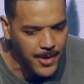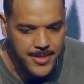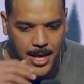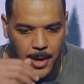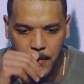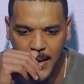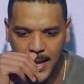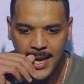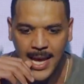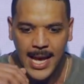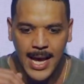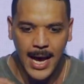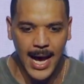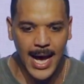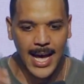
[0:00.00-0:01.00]
else can we
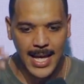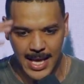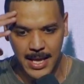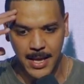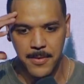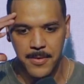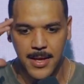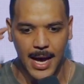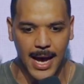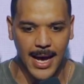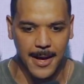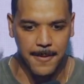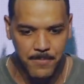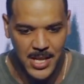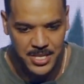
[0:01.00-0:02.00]

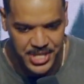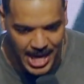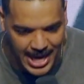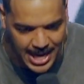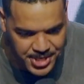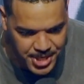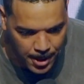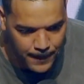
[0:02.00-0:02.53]
change our